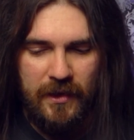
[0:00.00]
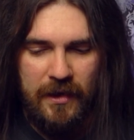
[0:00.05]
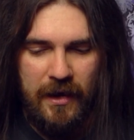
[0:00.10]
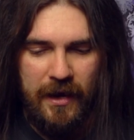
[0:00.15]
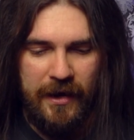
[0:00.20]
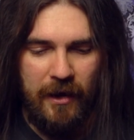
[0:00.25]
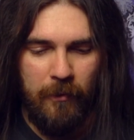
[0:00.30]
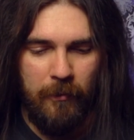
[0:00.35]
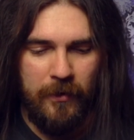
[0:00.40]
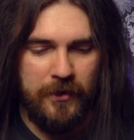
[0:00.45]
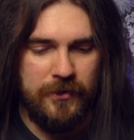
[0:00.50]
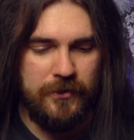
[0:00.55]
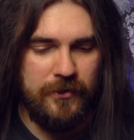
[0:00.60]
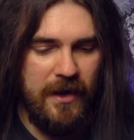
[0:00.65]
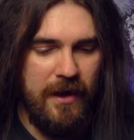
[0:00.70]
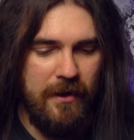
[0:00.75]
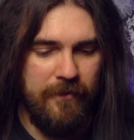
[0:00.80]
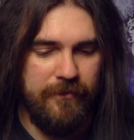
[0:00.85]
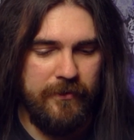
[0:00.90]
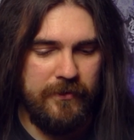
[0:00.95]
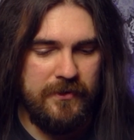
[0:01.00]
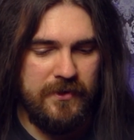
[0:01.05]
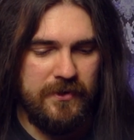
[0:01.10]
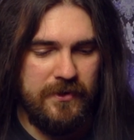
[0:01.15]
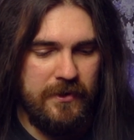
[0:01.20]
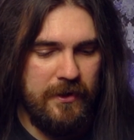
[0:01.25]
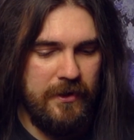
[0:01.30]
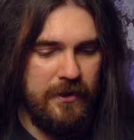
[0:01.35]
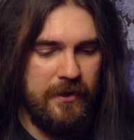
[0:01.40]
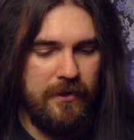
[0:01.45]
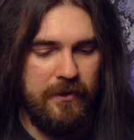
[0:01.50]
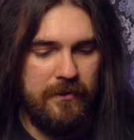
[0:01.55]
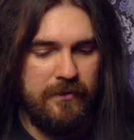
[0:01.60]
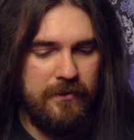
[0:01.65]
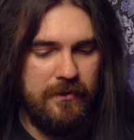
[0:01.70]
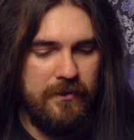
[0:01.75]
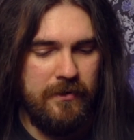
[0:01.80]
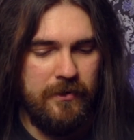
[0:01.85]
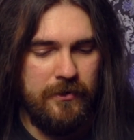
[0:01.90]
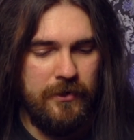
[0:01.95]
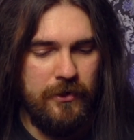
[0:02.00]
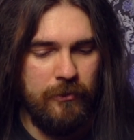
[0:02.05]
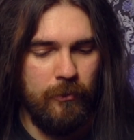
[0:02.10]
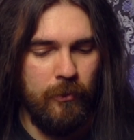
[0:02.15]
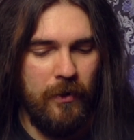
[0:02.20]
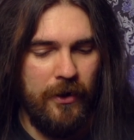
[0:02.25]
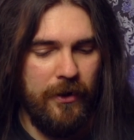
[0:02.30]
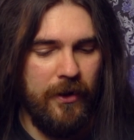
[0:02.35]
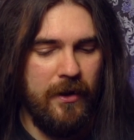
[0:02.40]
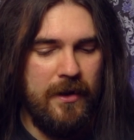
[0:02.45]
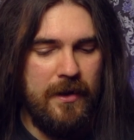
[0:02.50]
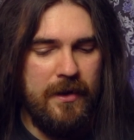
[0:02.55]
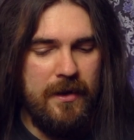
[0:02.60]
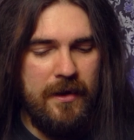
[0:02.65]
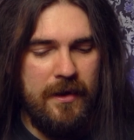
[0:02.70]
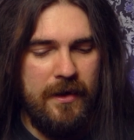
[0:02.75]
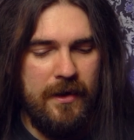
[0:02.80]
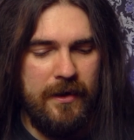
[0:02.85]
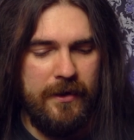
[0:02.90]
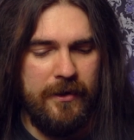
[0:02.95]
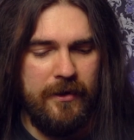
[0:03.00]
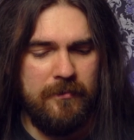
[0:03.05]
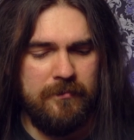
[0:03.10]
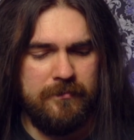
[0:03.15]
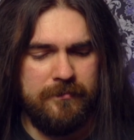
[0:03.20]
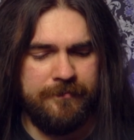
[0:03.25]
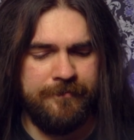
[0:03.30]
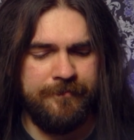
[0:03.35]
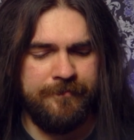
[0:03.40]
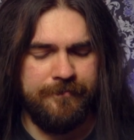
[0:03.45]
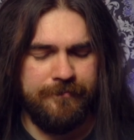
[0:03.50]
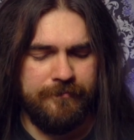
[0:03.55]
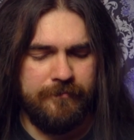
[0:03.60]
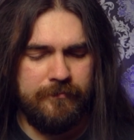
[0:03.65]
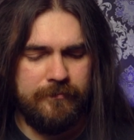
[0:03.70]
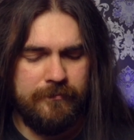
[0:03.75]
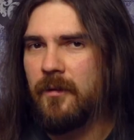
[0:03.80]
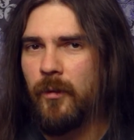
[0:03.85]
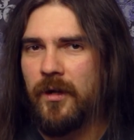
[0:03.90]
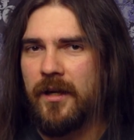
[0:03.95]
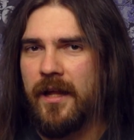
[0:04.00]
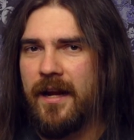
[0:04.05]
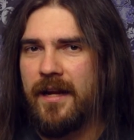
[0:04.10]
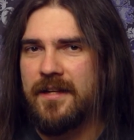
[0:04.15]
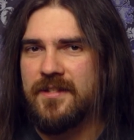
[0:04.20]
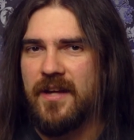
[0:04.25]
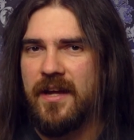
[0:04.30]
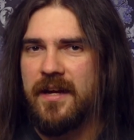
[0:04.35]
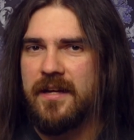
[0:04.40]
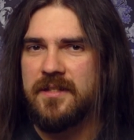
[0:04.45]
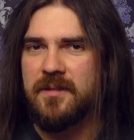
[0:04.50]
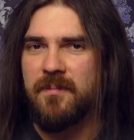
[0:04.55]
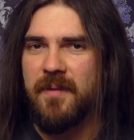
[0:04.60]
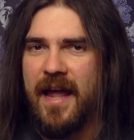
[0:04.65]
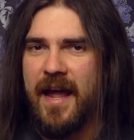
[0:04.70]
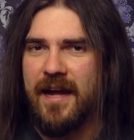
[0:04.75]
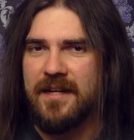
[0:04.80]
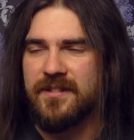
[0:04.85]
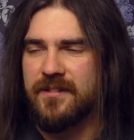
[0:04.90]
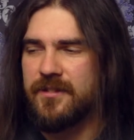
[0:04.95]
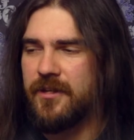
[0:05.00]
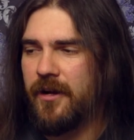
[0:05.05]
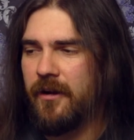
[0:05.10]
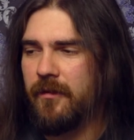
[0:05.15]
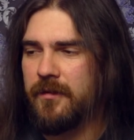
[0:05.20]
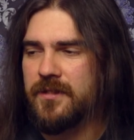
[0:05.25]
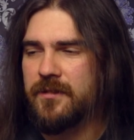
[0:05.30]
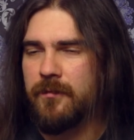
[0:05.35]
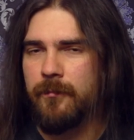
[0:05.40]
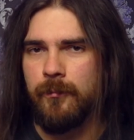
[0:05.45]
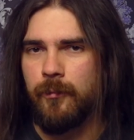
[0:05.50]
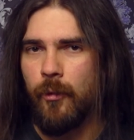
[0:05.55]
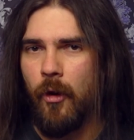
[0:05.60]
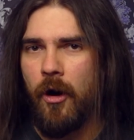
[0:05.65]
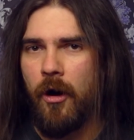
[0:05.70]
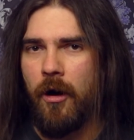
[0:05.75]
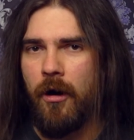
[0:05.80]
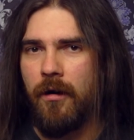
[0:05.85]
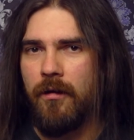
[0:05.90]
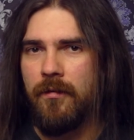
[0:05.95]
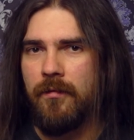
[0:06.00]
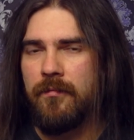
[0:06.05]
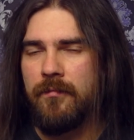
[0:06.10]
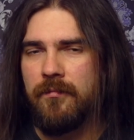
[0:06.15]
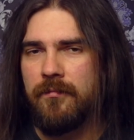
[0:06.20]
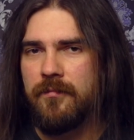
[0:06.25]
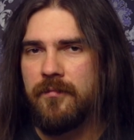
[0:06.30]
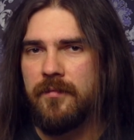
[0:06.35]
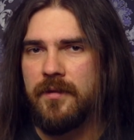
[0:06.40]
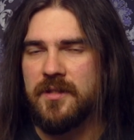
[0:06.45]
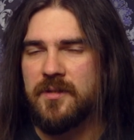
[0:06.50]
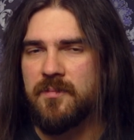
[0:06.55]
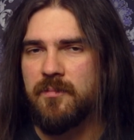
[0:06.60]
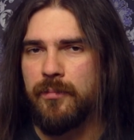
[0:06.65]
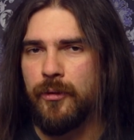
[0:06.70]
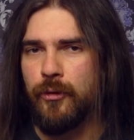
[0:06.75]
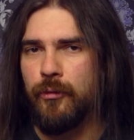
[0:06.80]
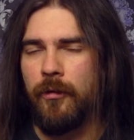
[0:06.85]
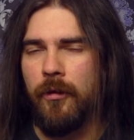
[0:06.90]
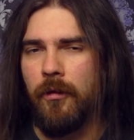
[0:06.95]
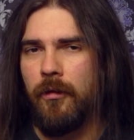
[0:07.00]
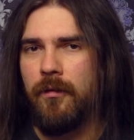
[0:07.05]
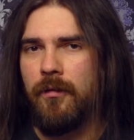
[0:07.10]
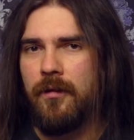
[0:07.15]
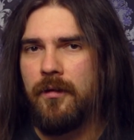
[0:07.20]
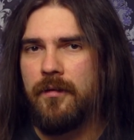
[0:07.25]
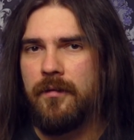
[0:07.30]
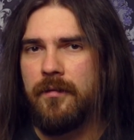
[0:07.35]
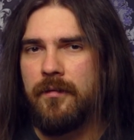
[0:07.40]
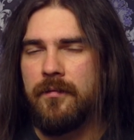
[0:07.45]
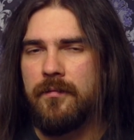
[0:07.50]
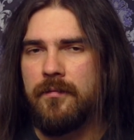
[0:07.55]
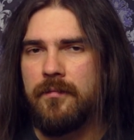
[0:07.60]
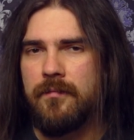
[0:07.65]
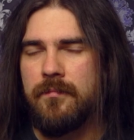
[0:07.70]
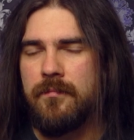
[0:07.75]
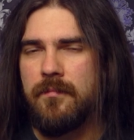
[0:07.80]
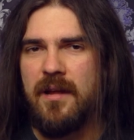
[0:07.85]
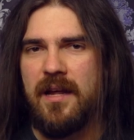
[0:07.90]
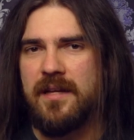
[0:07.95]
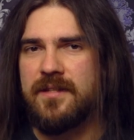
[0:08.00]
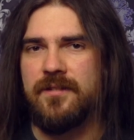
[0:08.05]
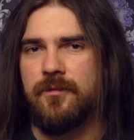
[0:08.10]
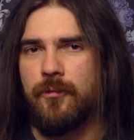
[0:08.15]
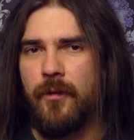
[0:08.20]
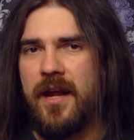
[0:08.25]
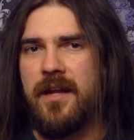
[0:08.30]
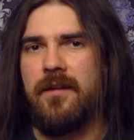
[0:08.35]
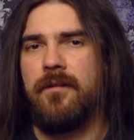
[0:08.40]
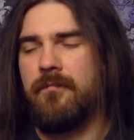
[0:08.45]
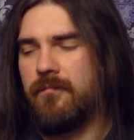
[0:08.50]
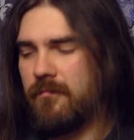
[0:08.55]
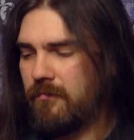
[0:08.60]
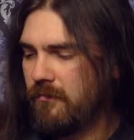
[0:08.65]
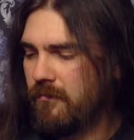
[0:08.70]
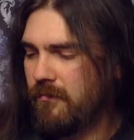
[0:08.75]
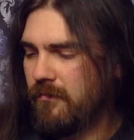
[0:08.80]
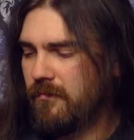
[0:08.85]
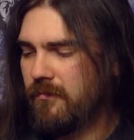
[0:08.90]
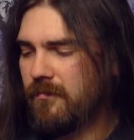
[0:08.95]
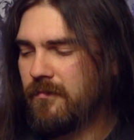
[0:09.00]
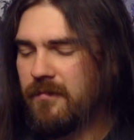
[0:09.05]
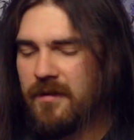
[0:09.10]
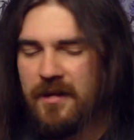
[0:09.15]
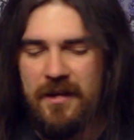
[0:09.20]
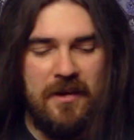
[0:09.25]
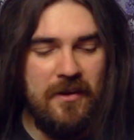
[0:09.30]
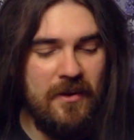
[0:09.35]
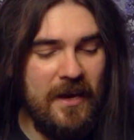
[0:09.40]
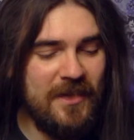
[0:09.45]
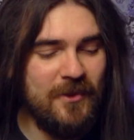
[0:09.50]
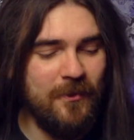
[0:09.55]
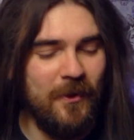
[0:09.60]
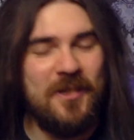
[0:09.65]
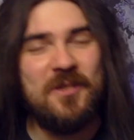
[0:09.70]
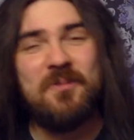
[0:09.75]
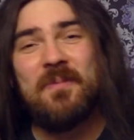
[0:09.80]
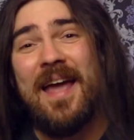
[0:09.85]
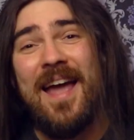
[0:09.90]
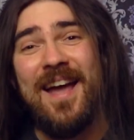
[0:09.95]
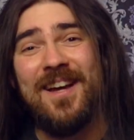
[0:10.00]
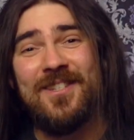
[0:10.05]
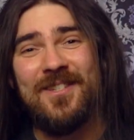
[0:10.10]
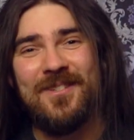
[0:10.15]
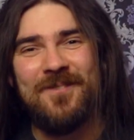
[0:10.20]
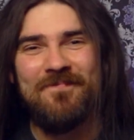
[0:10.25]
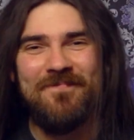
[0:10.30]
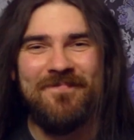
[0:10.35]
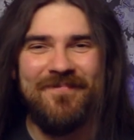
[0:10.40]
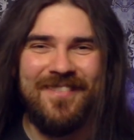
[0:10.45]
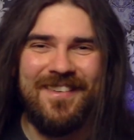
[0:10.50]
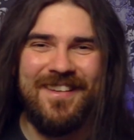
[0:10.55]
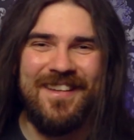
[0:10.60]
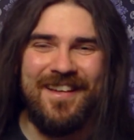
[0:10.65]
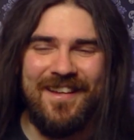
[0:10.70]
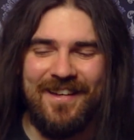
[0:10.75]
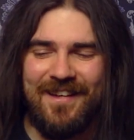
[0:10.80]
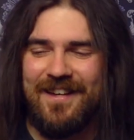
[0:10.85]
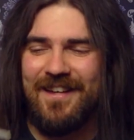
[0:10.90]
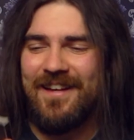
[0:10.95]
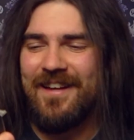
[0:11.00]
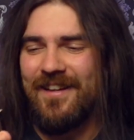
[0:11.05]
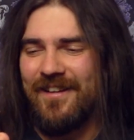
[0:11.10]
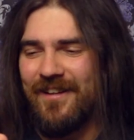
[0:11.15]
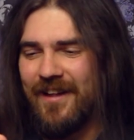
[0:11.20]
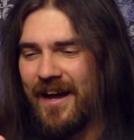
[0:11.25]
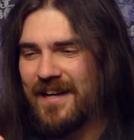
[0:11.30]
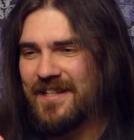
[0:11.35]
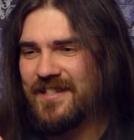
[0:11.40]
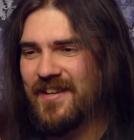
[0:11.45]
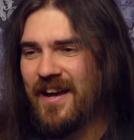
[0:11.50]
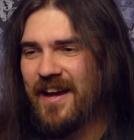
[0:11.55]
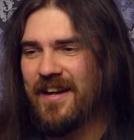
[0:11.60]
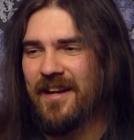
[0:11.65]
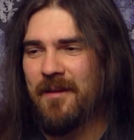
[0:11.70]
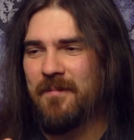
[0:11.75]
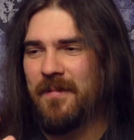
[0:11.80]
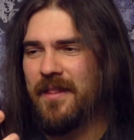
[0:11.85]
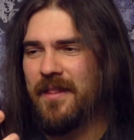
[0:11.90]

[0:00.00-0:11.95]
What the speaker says: and I wanted to have a new one. And what can I say? It's Behexen, you know, it's raw, it's brutal. It's great. Next one is Behexen. Nightside